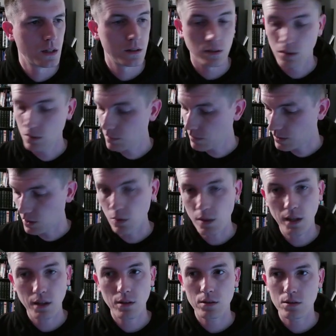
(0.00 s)
Oh, no
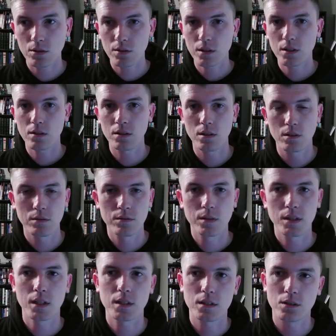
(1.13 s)
errors over here, though.
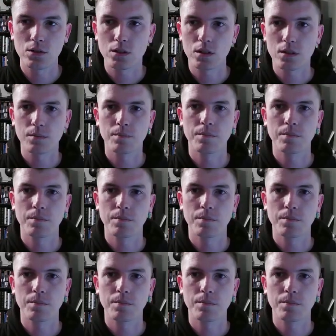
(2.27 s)
That's interesting.